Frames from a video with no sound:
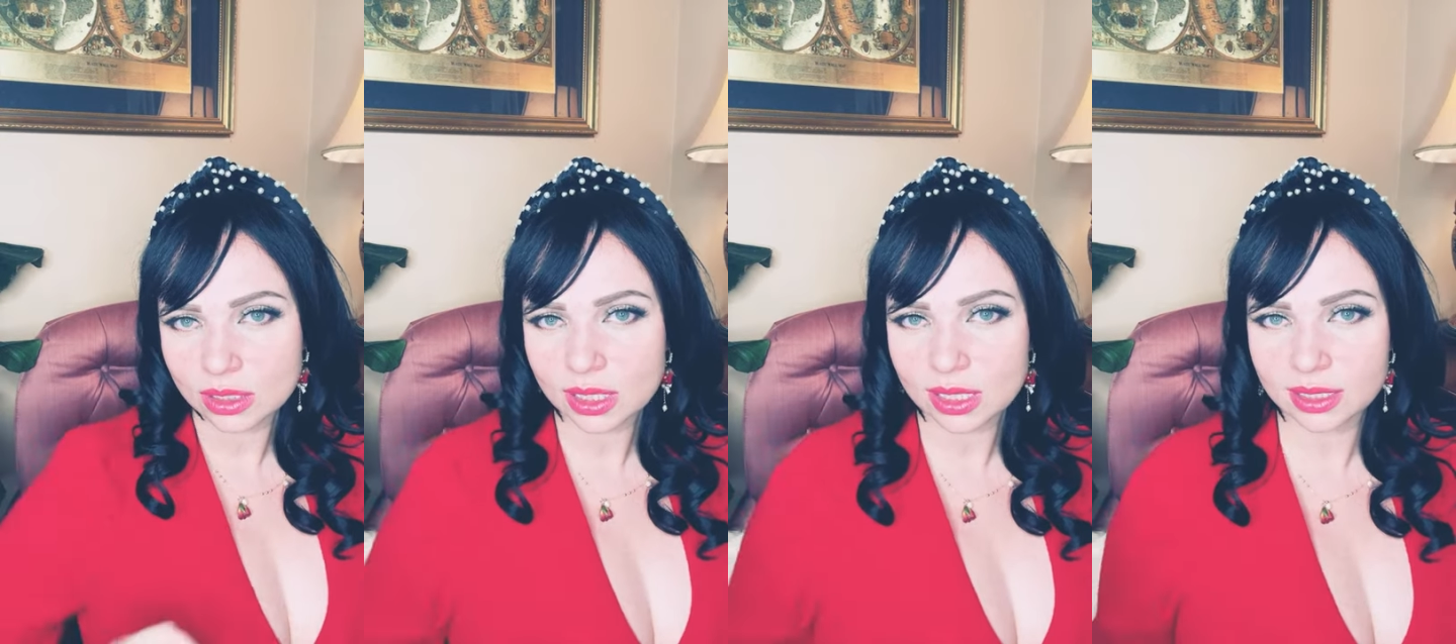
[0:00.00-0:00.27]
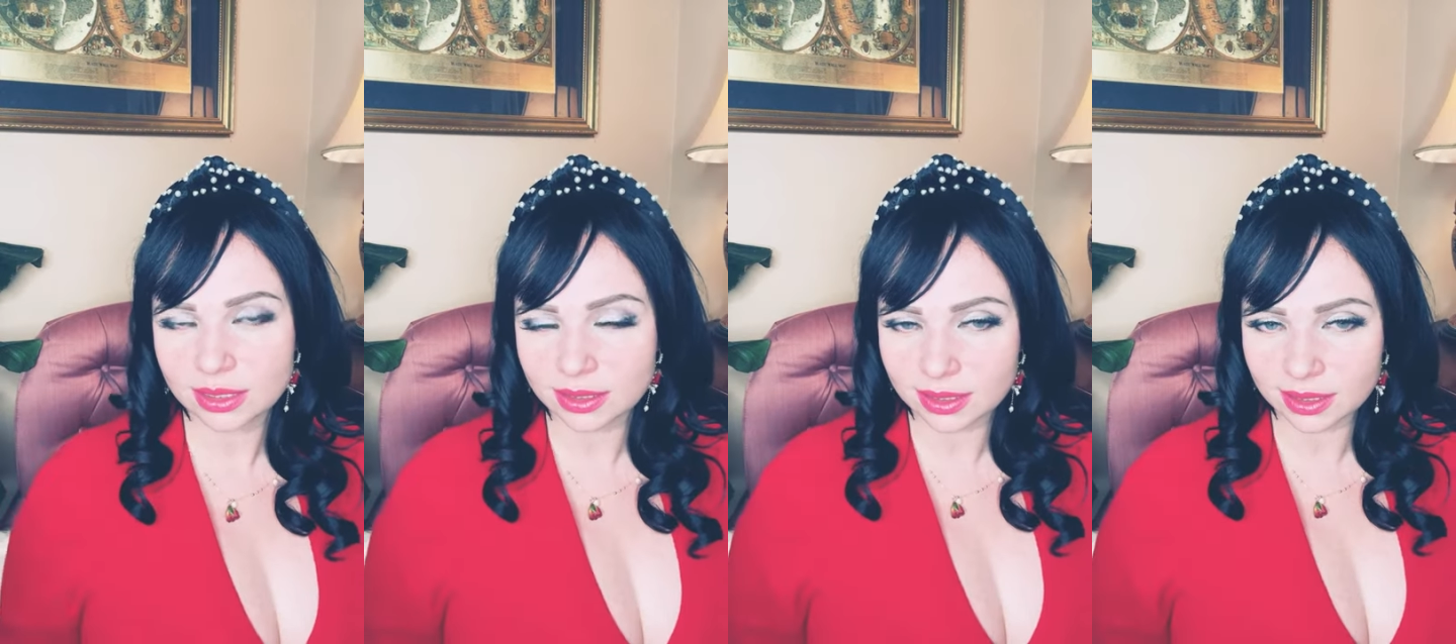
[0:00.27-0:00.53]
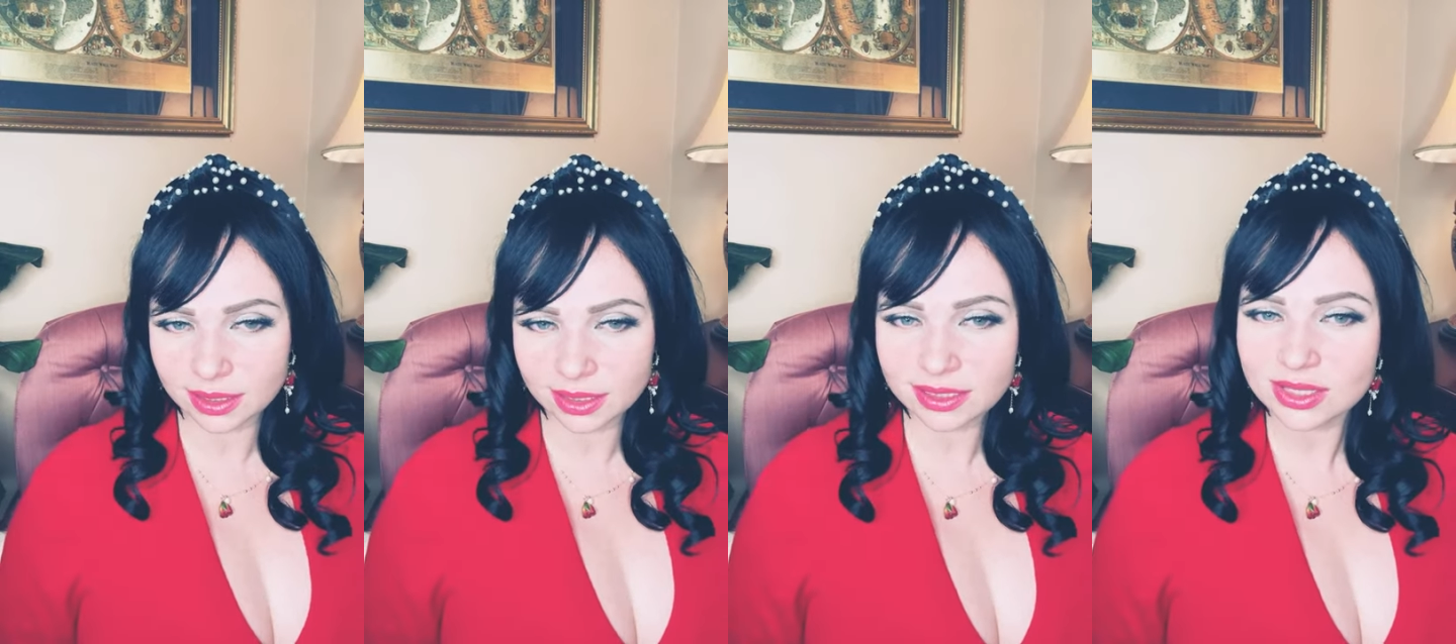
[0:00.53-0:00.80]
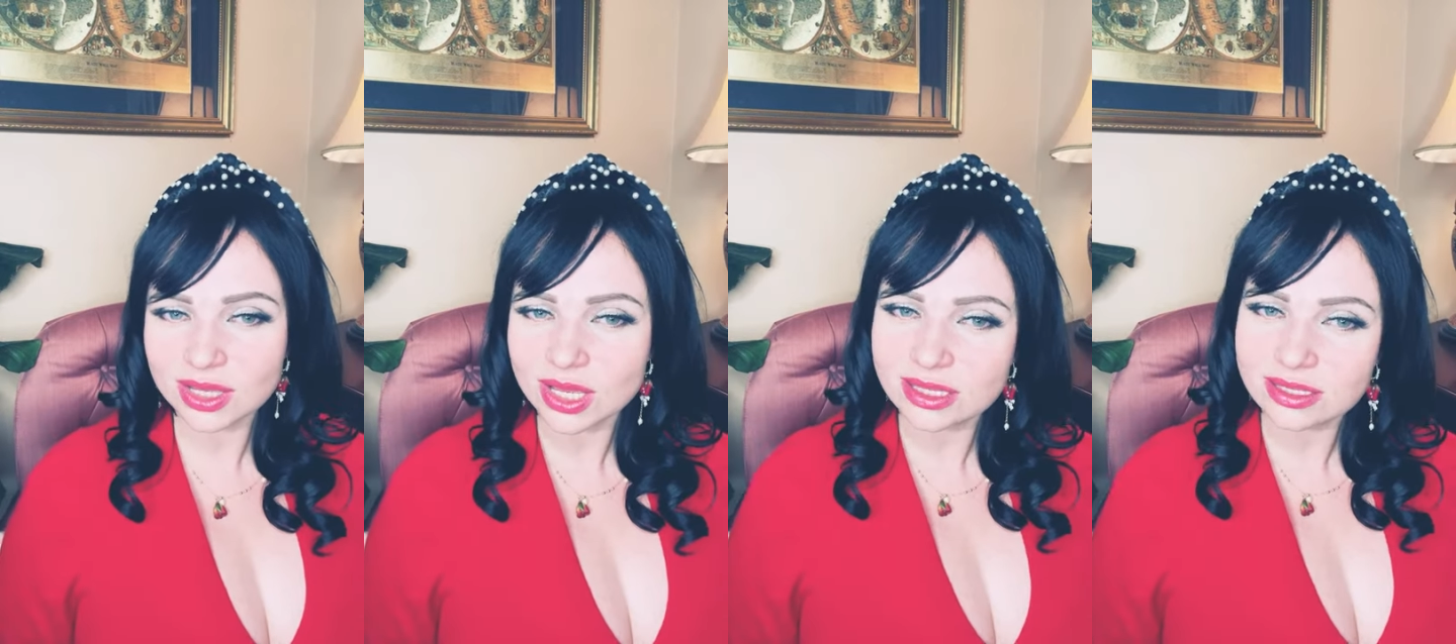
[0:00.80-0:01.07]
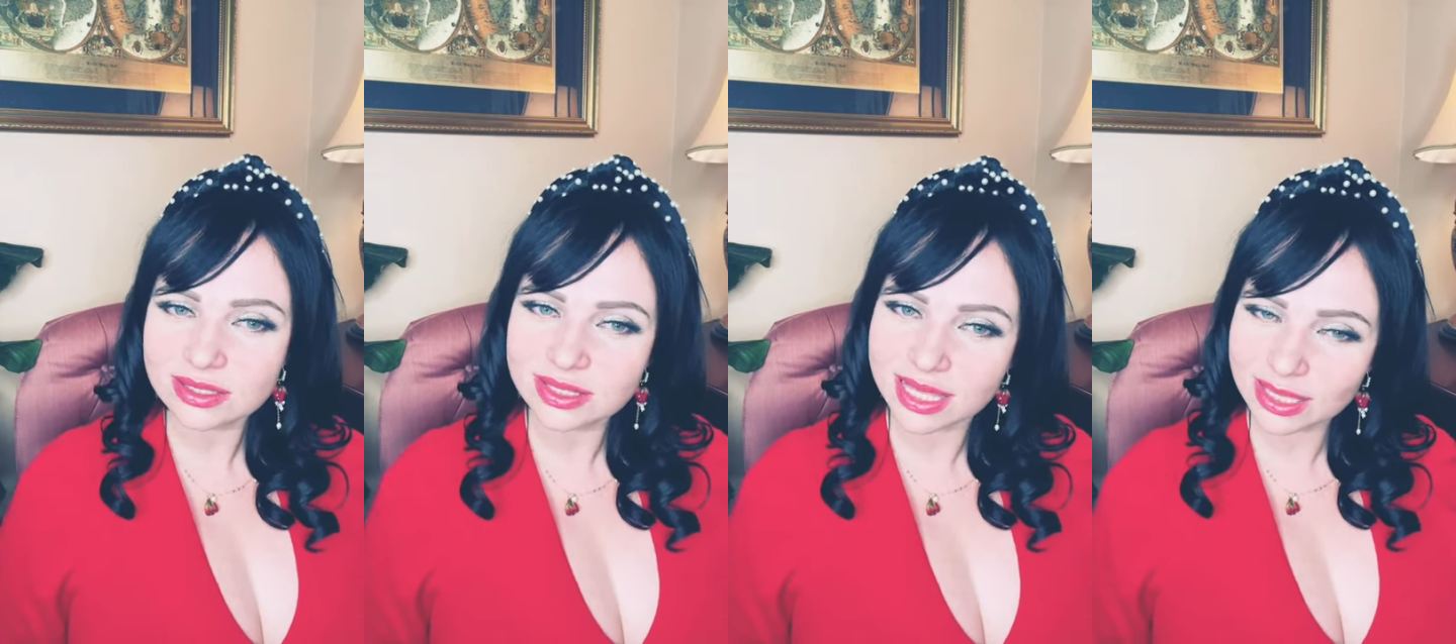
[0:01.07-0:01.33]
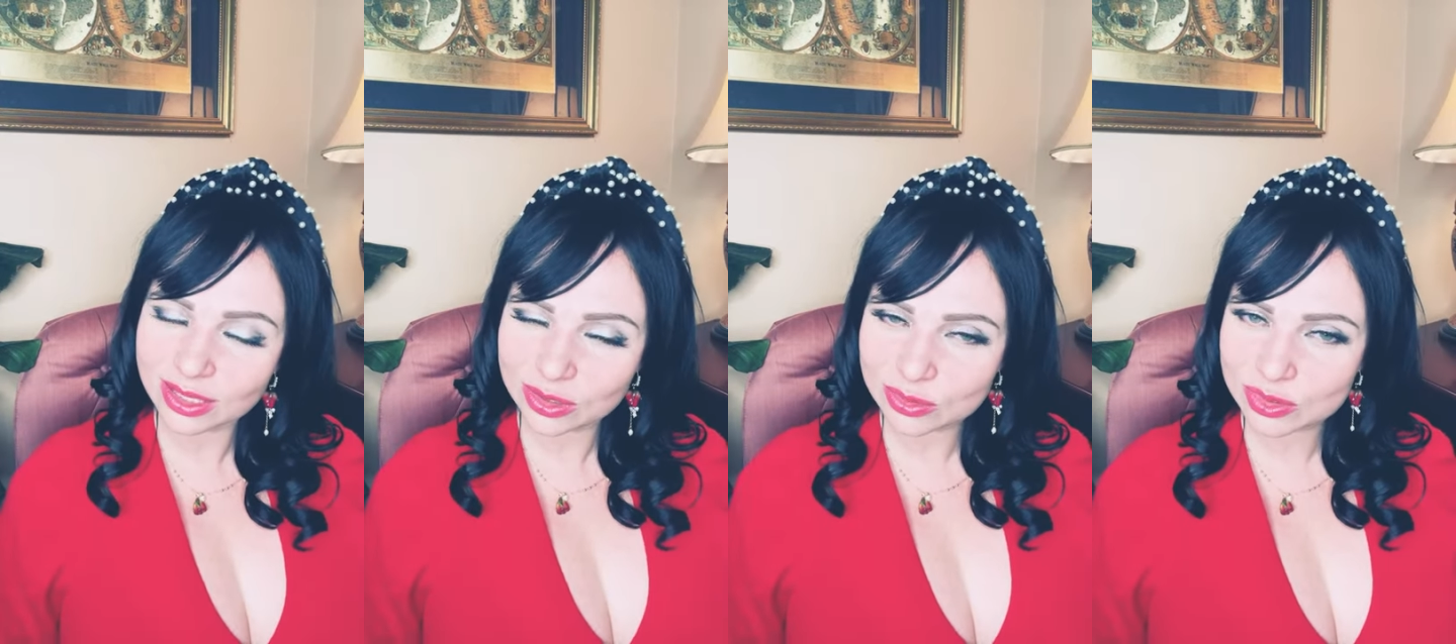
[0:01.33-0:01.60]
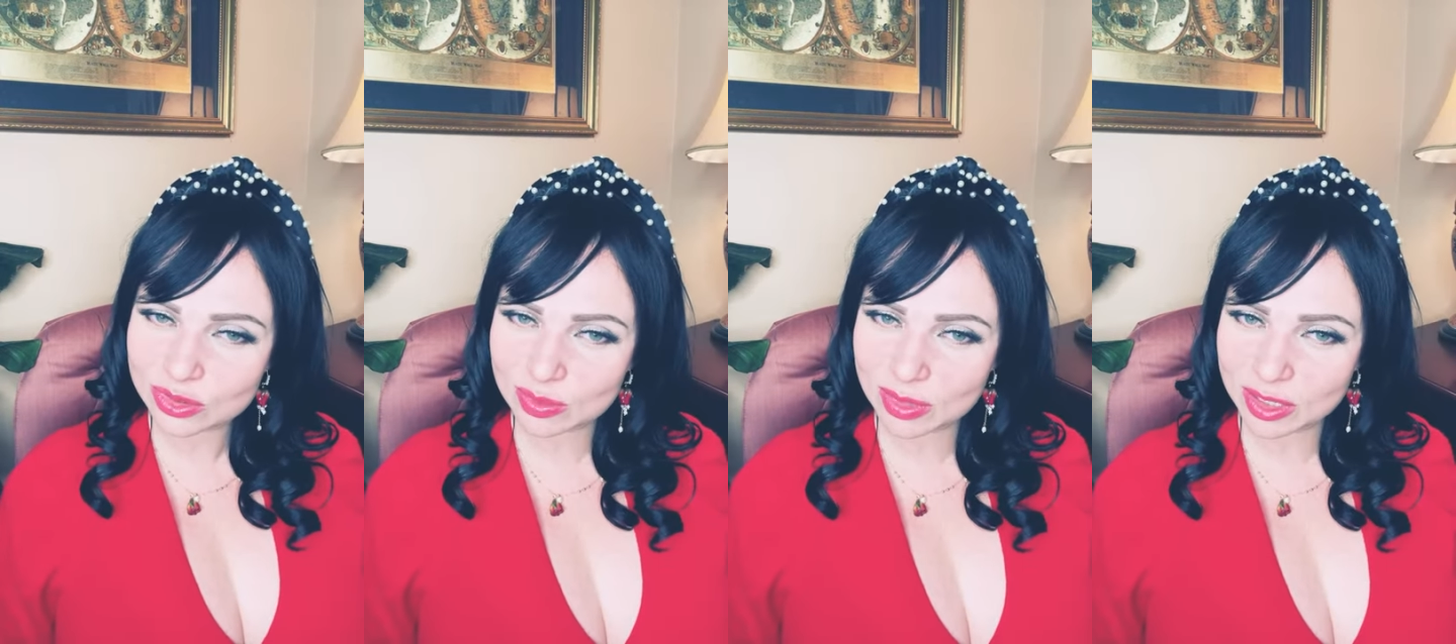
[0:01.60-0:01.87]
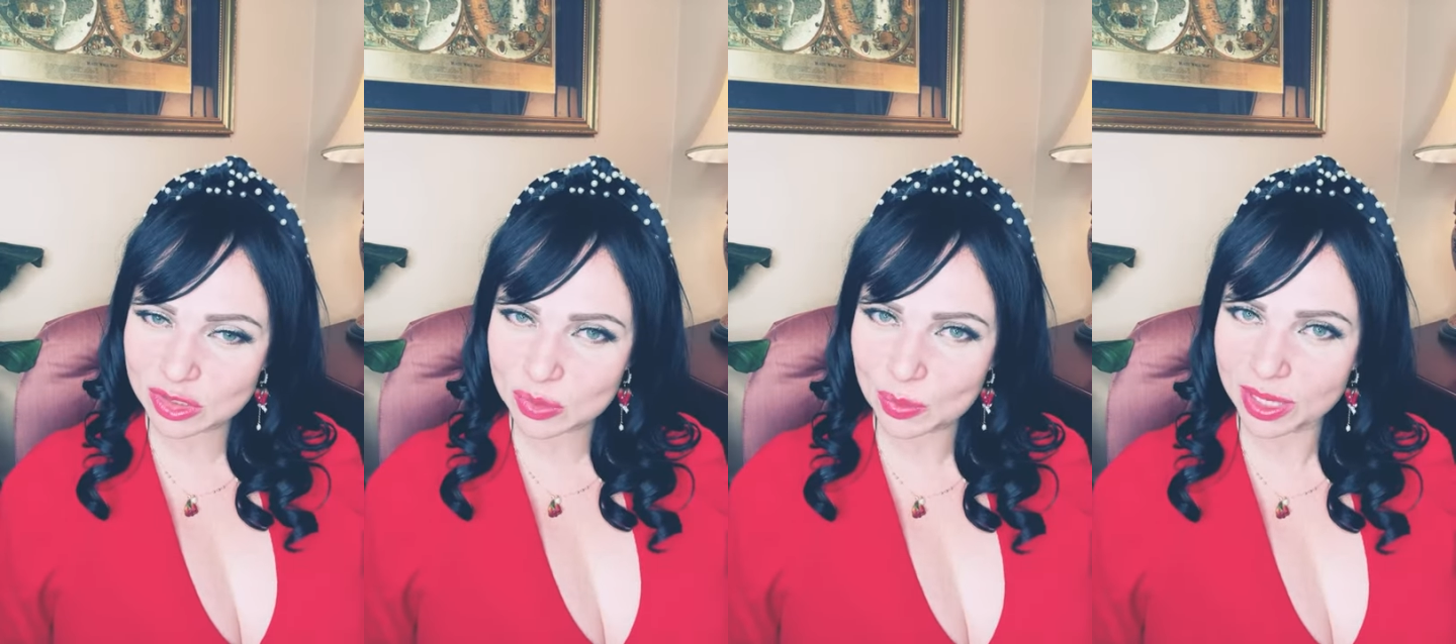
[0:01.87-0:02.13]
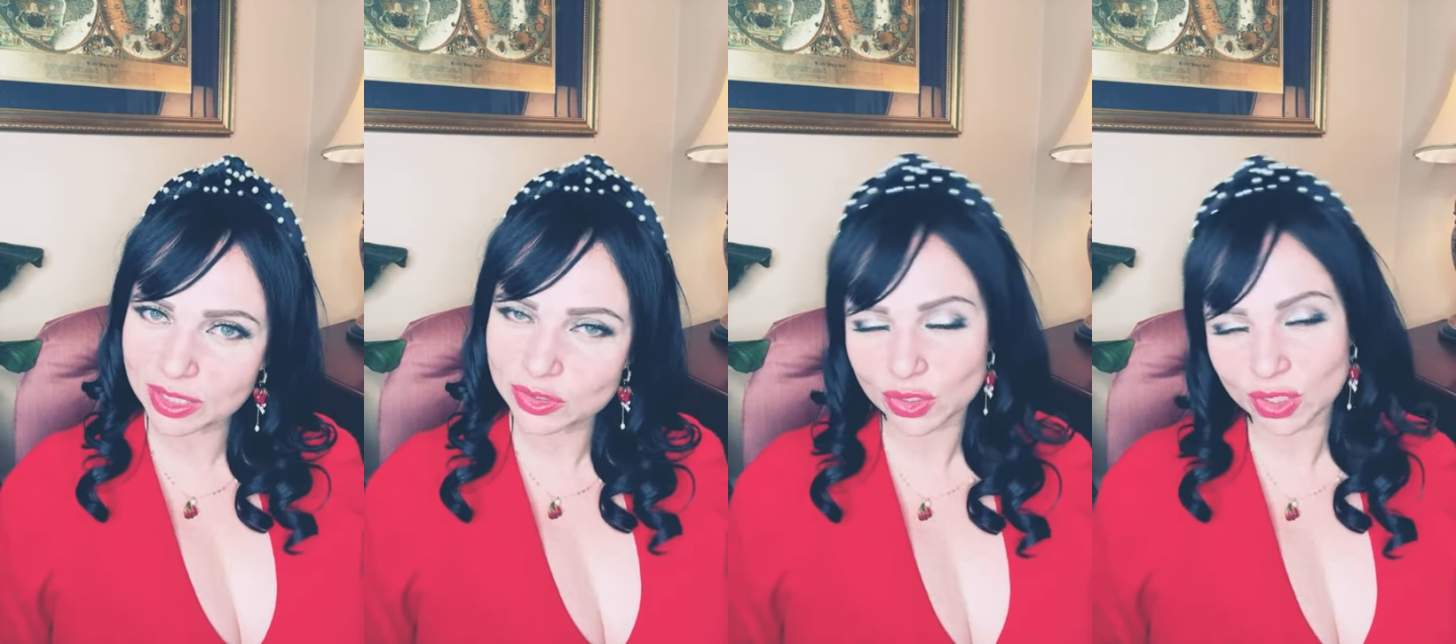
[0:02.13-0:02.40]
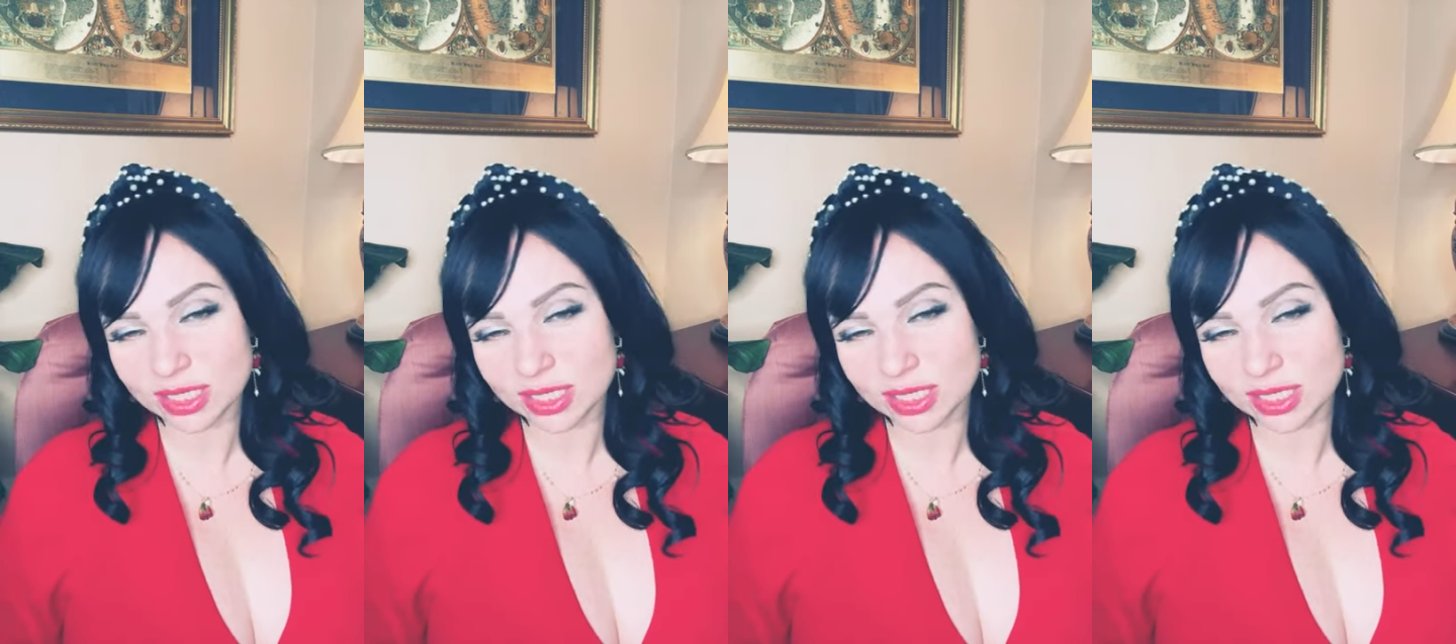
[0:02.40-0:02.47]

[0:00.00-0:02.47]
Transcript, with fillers: again. Thank you so much, Petra.